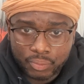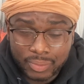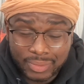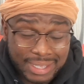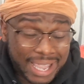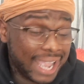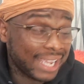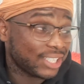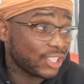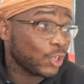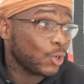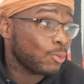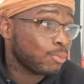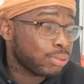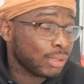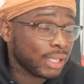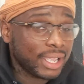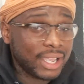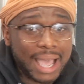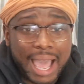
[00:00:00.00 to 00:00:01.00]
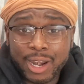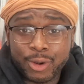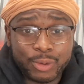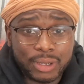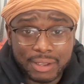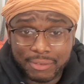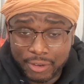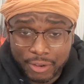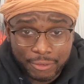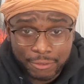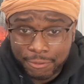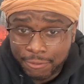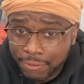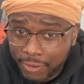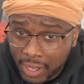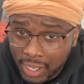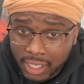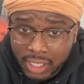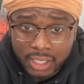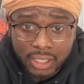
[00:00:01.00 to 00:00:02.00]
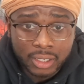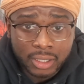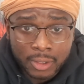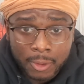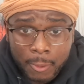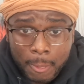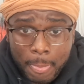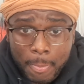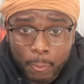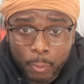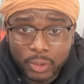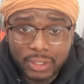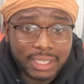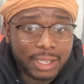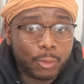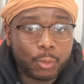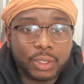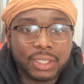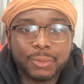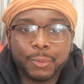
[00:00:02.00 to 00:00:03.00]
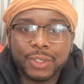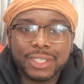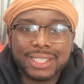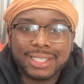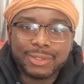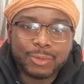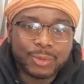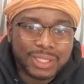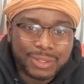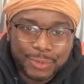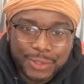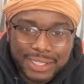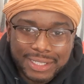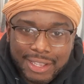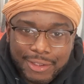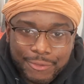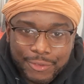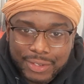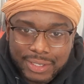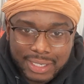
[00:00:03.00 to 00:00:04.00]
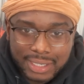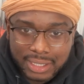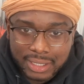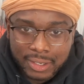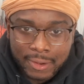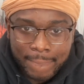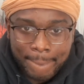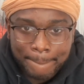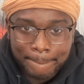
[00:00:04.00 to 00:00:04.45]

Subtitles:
That's your blood. I don't give a fuck. What difference is it?